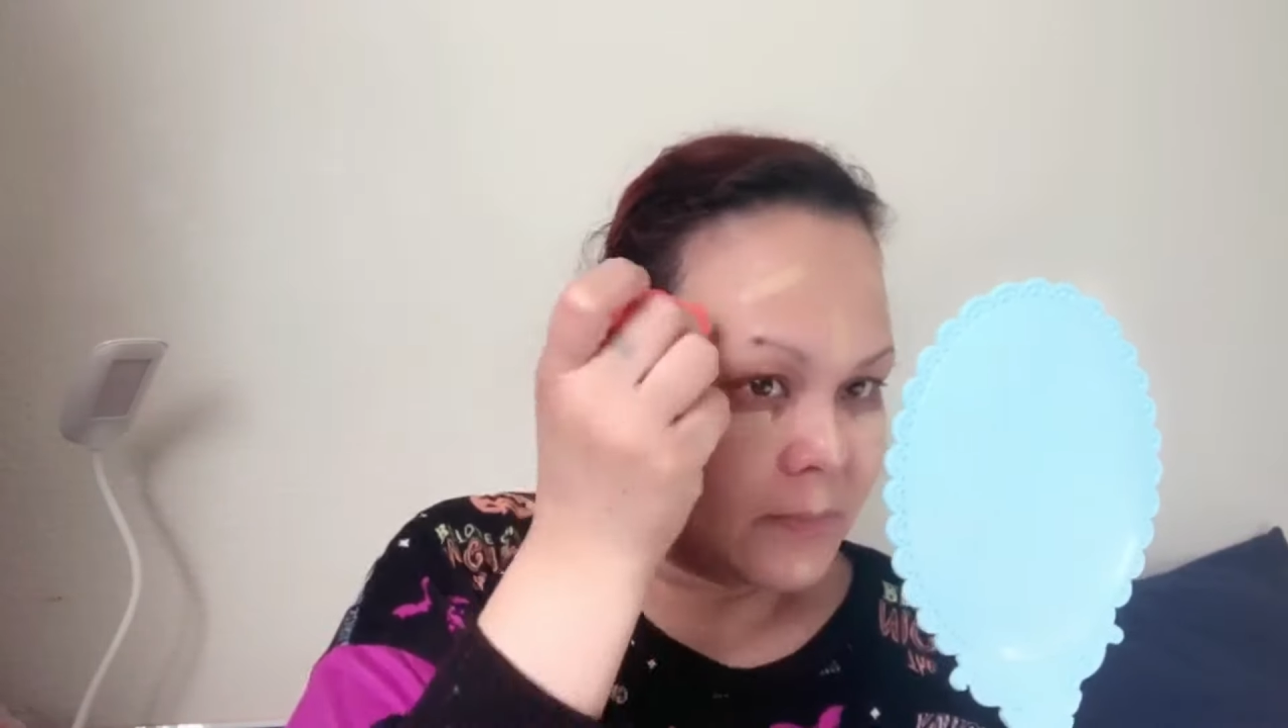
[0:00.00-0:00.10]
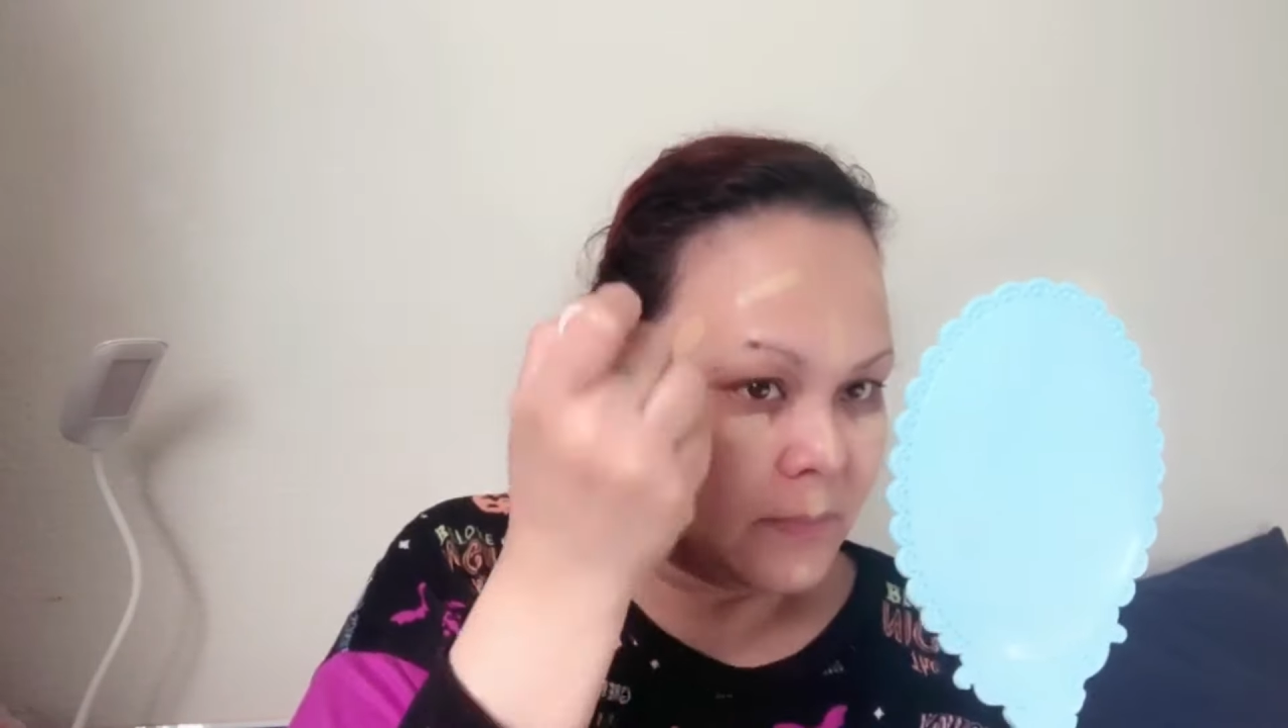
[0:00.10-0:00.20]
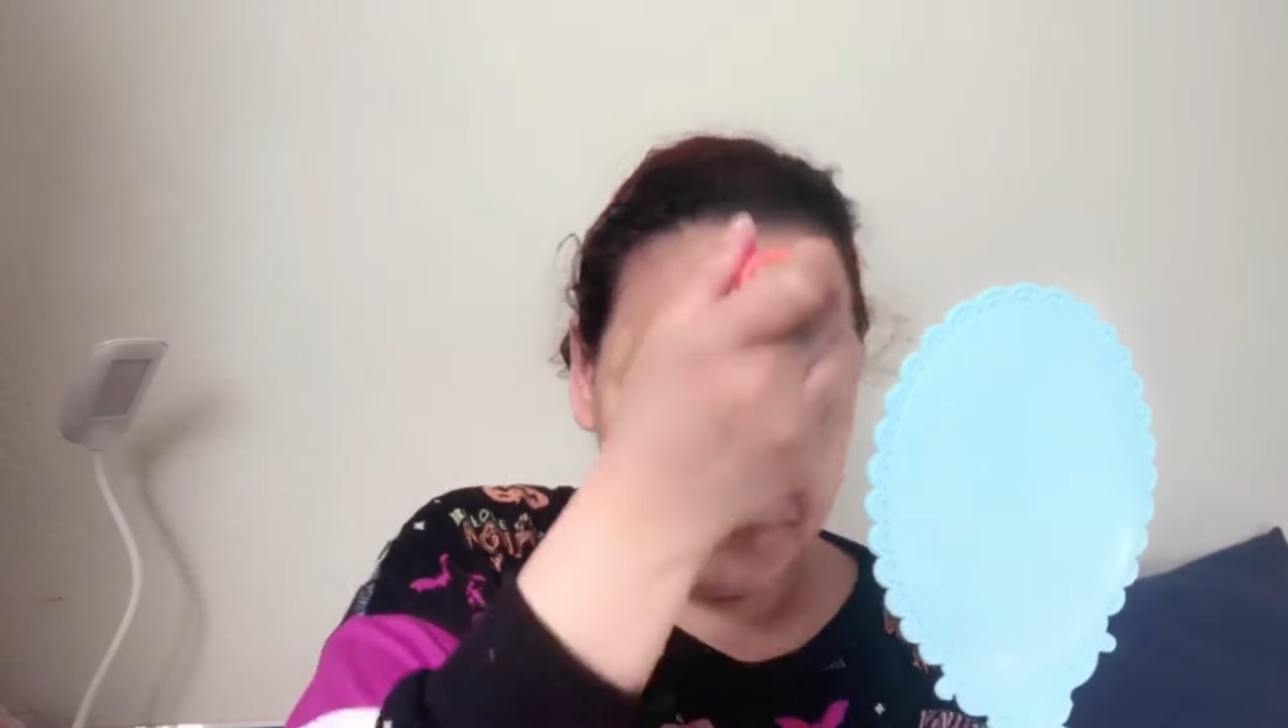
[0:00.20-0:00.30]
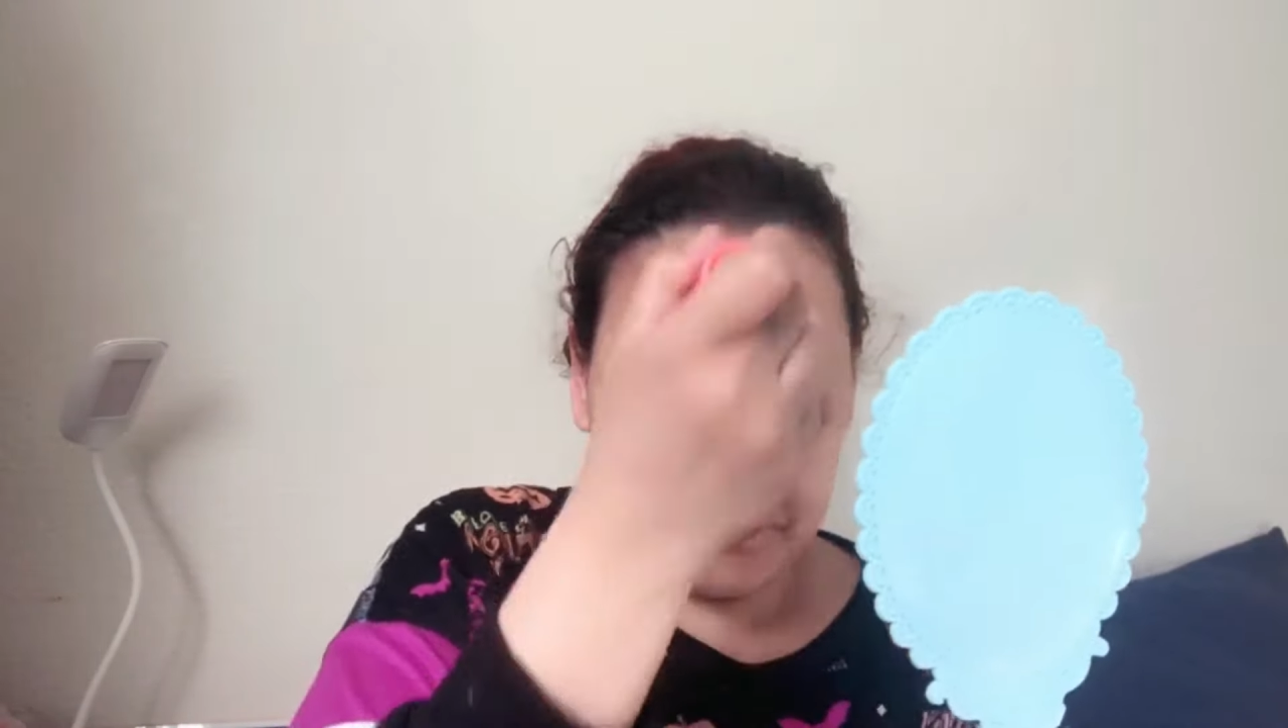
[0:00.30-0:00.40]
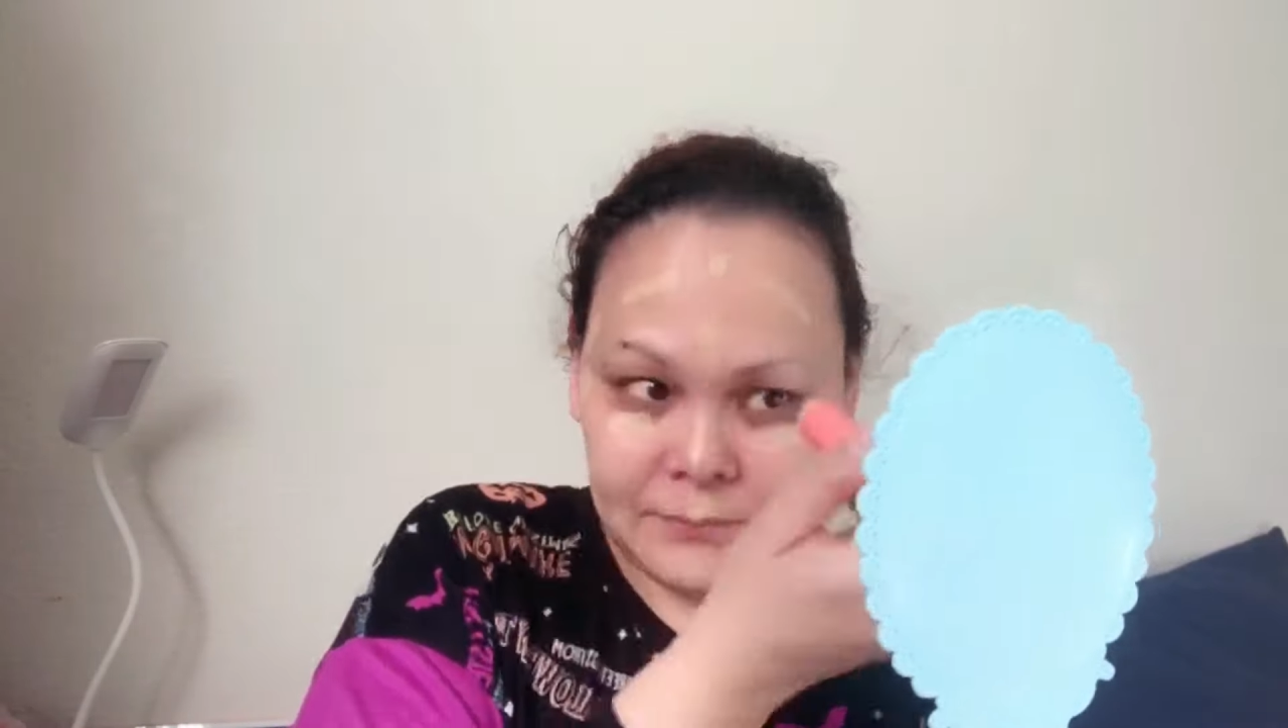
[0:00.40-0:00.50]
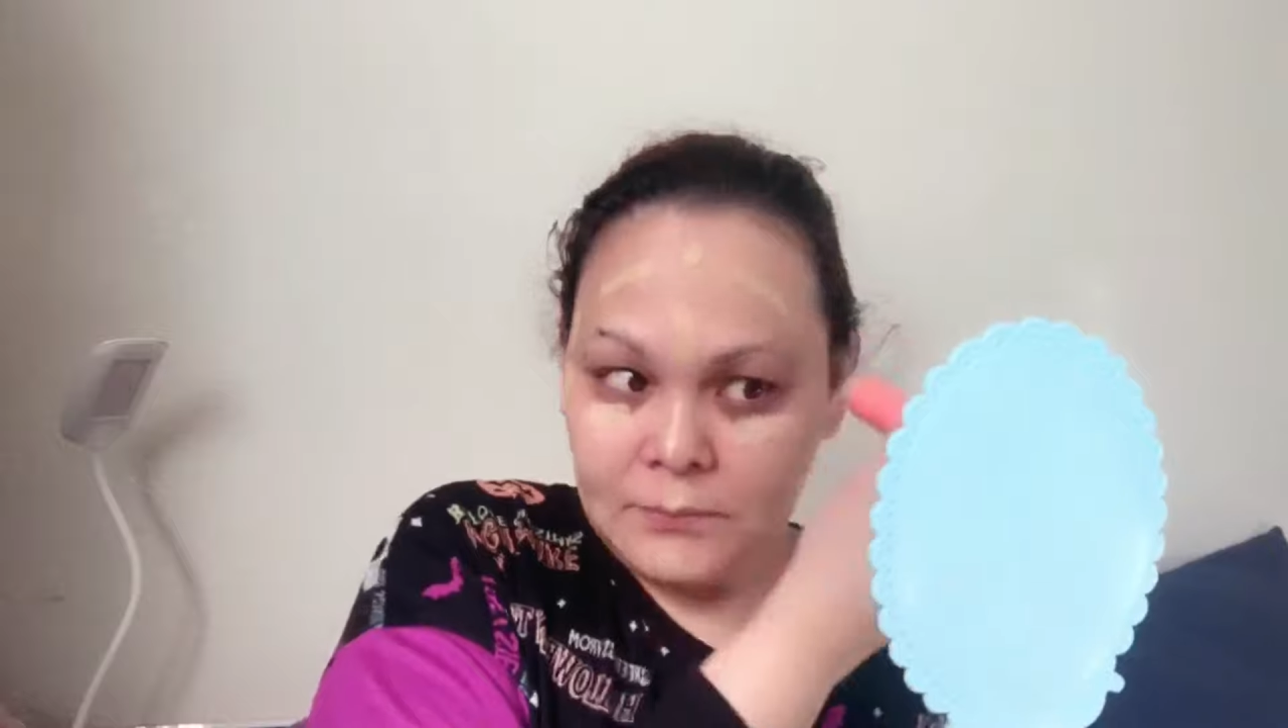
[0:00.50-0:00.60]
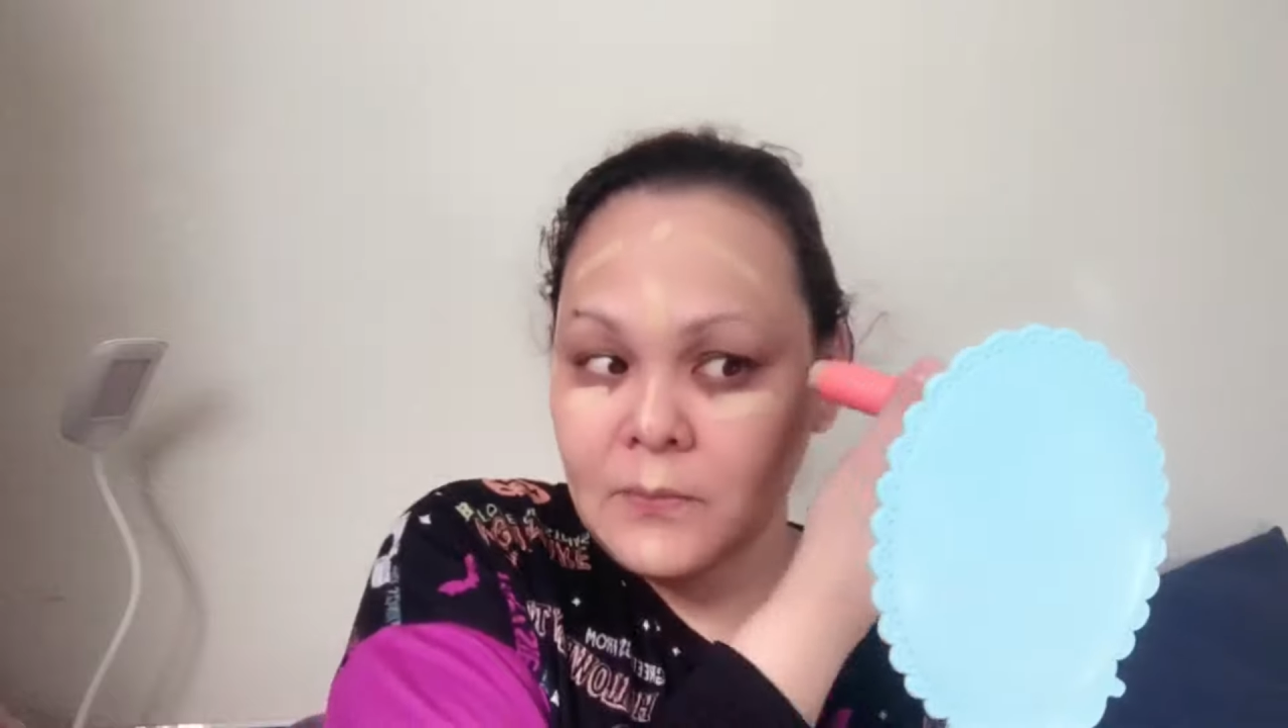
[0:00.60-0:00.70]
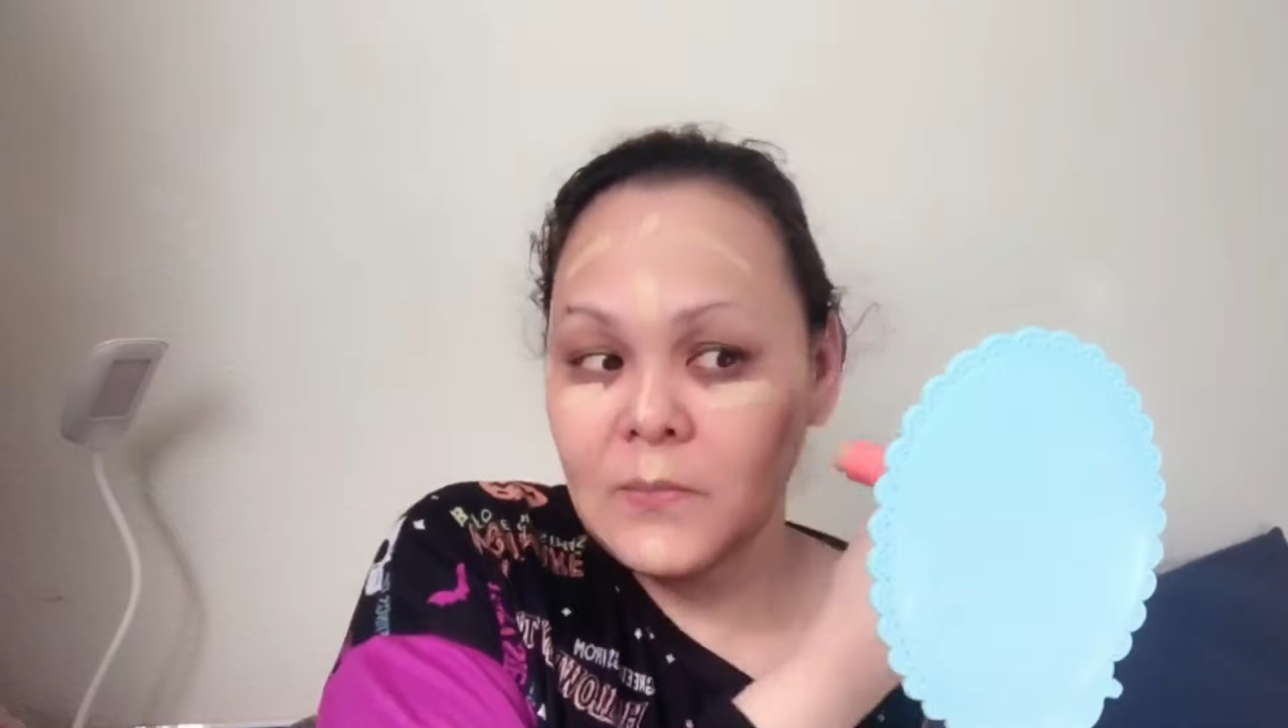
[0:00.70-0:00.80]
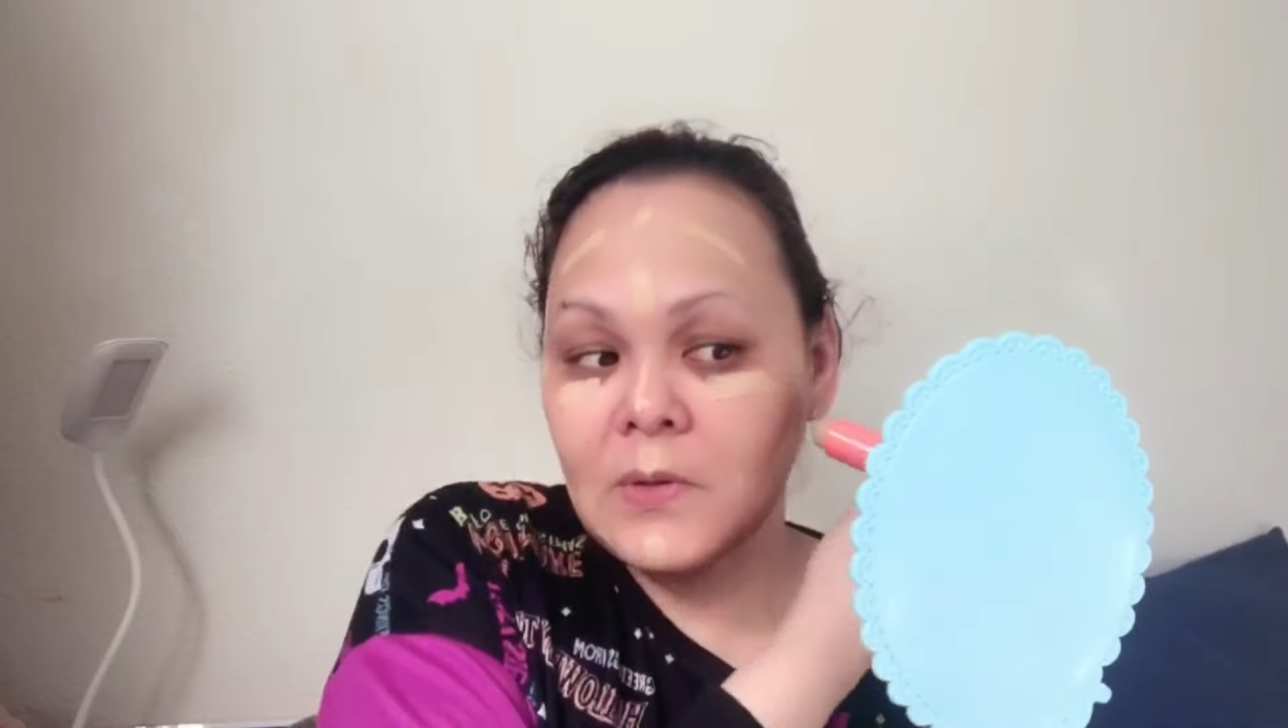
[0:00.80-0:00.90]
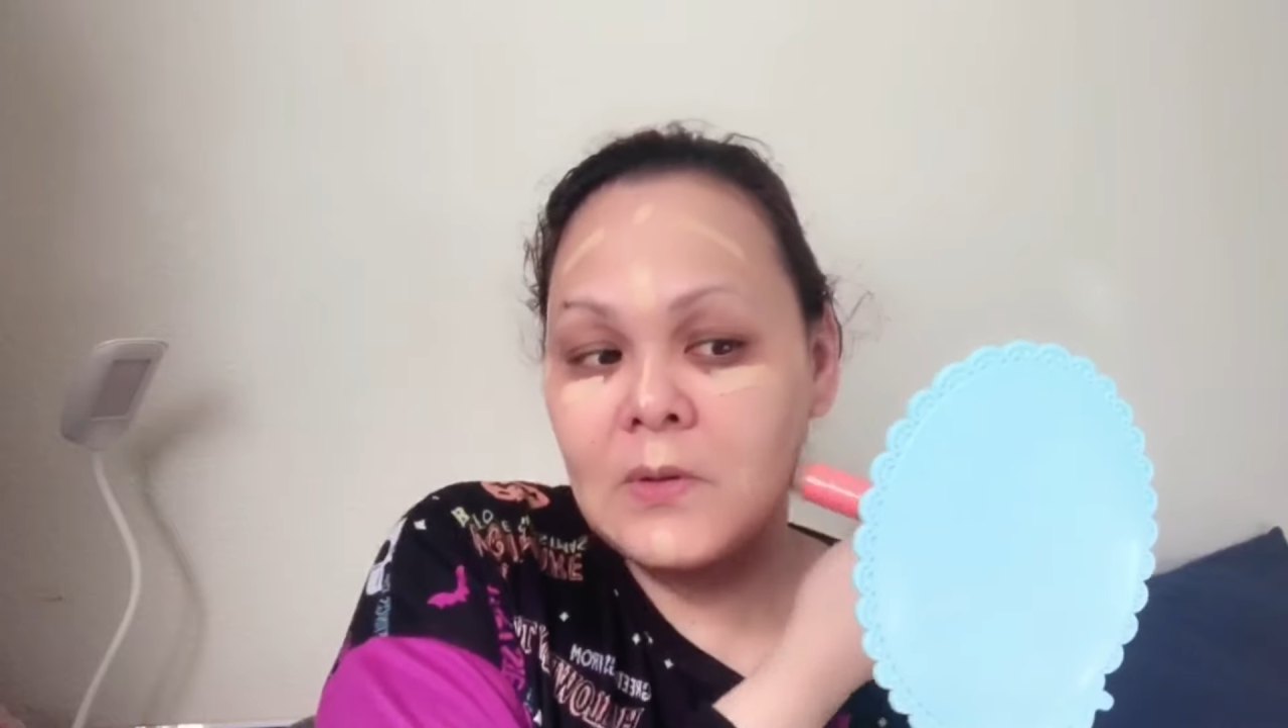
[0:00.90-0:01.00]
place
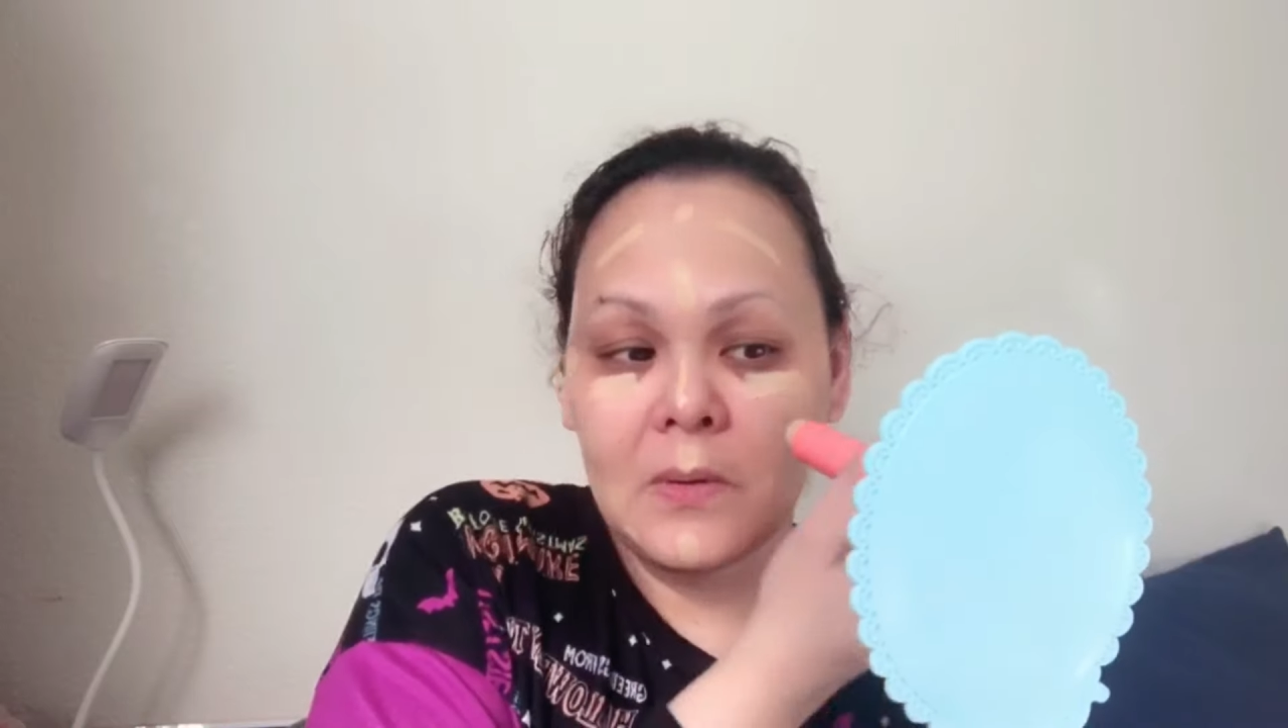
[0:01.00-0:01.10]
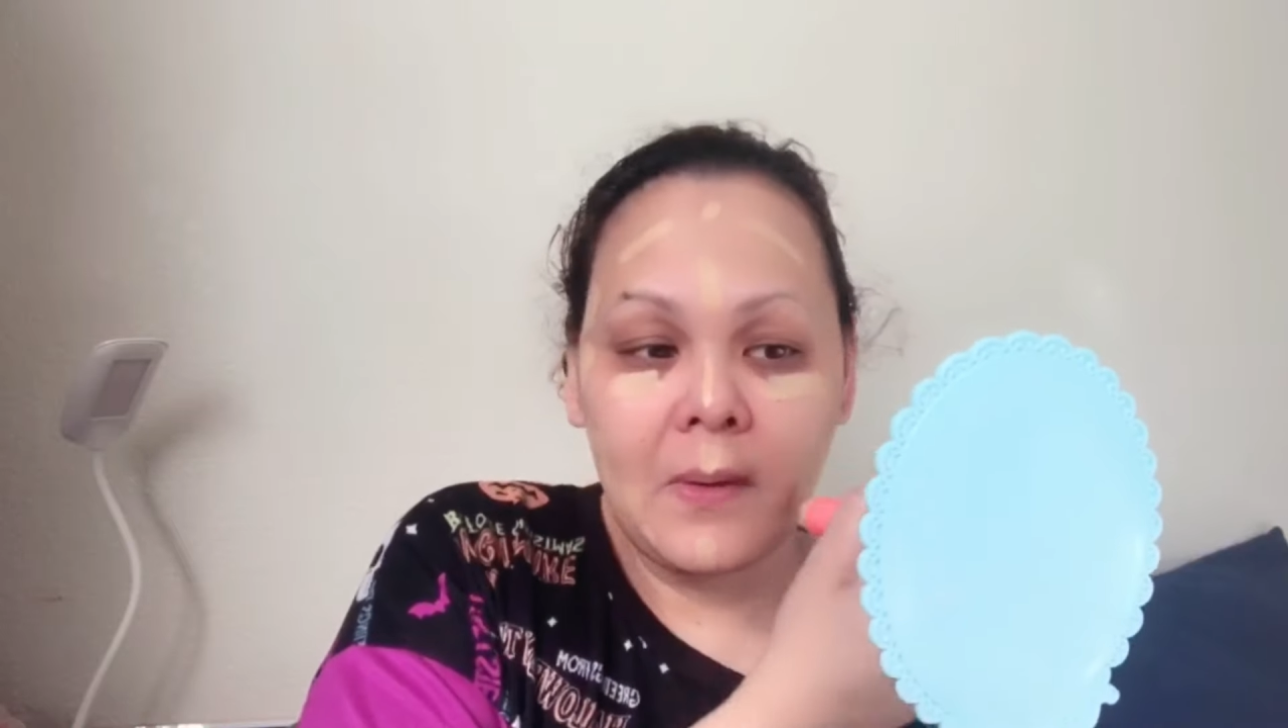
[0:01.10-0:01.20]
product.